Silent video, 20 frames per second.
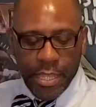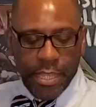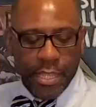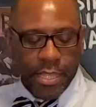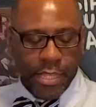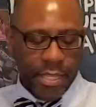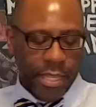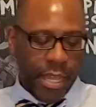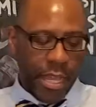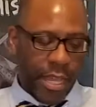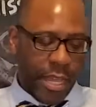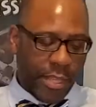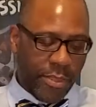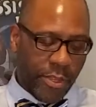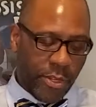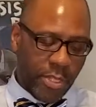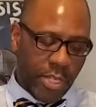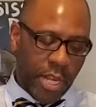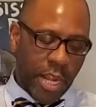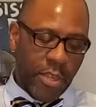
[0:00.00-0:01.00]

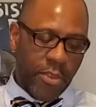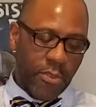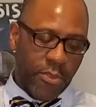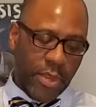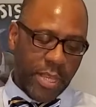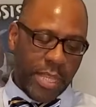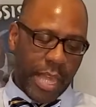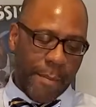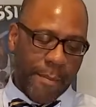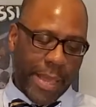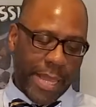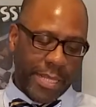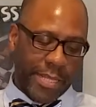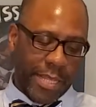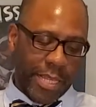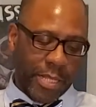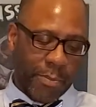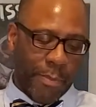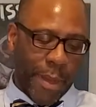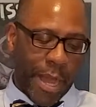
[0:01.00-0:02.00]
there's another thing that makes
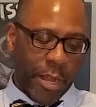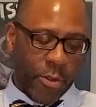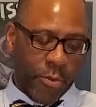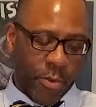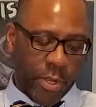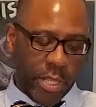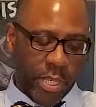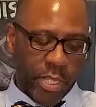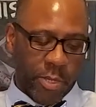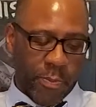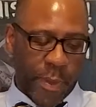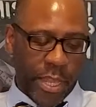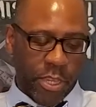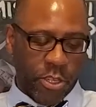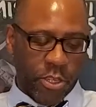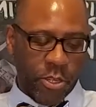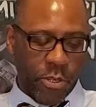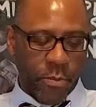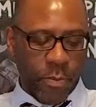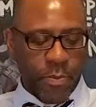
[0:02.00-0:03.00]
this bottle really
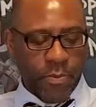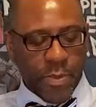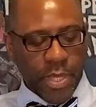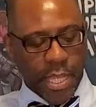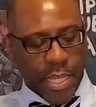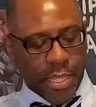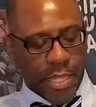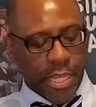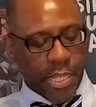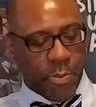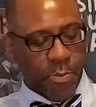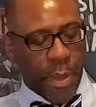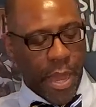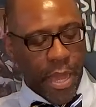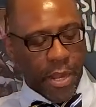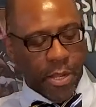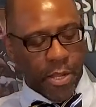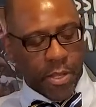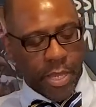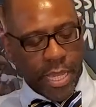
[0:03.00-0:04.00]
special. This
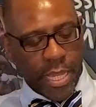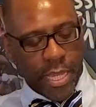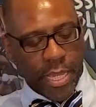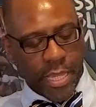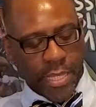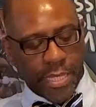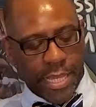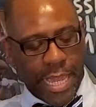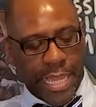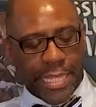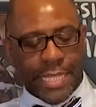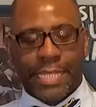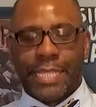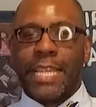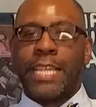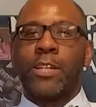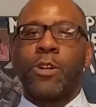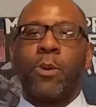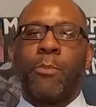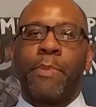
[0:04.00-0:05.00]
bottle is a
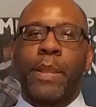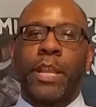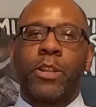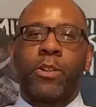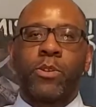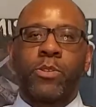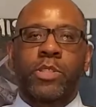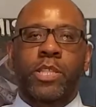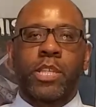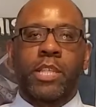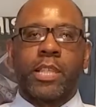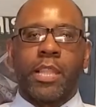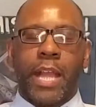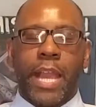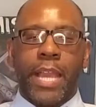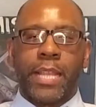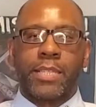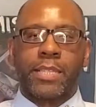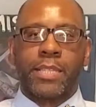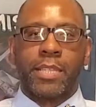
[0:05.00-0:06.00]
single barrel
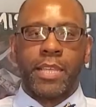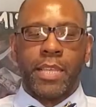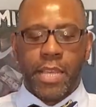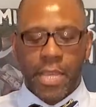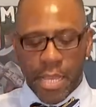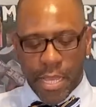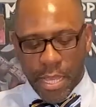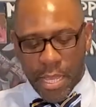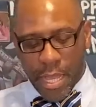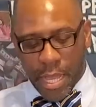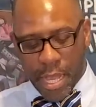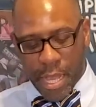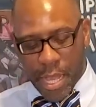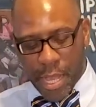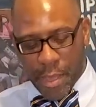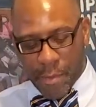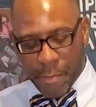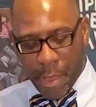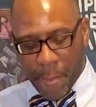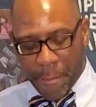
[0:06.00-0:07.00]
select.
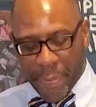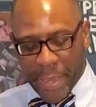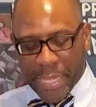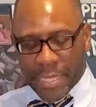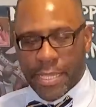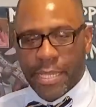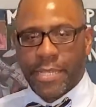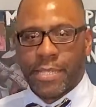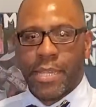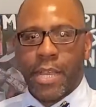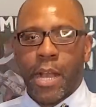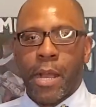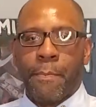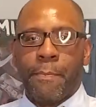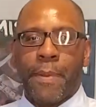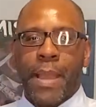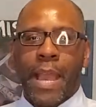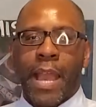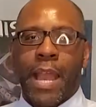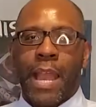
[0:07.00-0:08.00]
Picked this
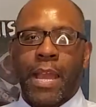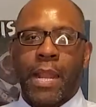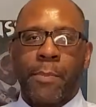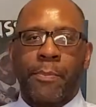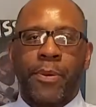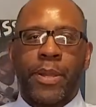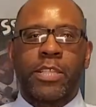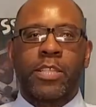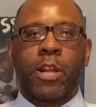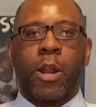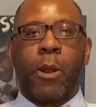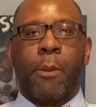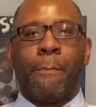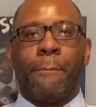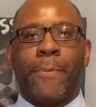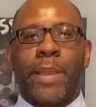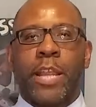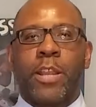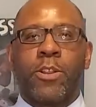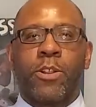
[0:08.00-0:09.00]
up at a place
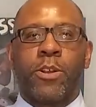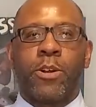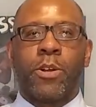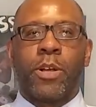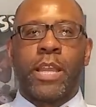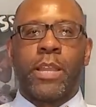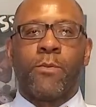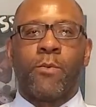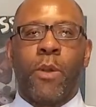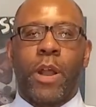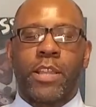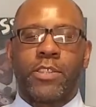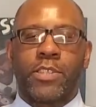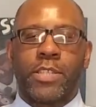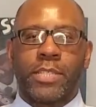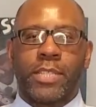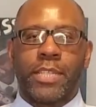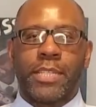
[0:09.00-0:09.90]
called Barrel in Washington,